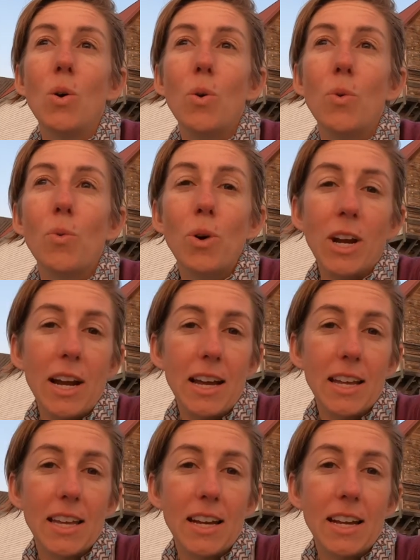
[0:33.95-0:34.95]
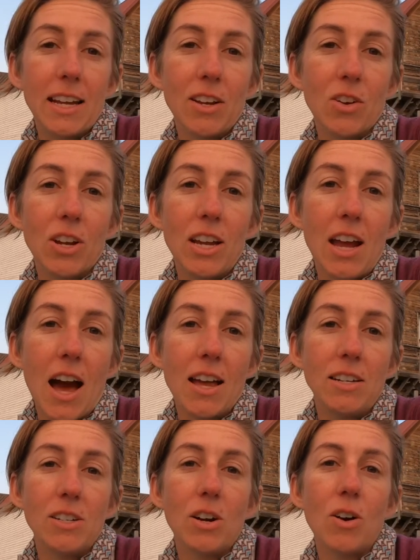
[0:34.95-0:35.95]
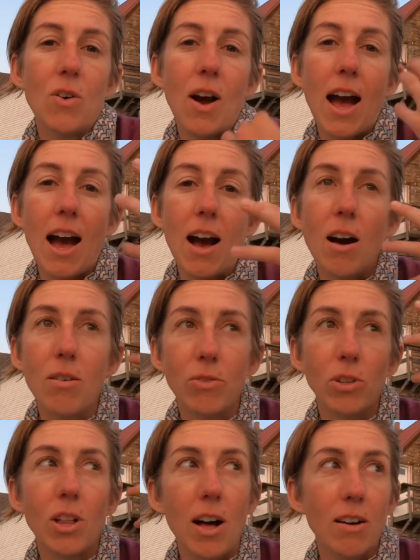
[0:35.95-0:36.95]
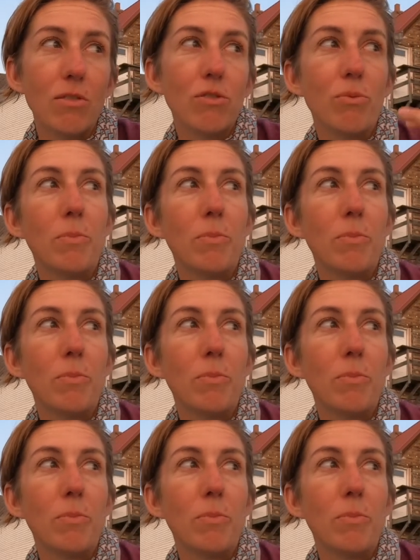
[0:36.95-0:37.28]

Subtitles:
when I get angry, I don't have a lot of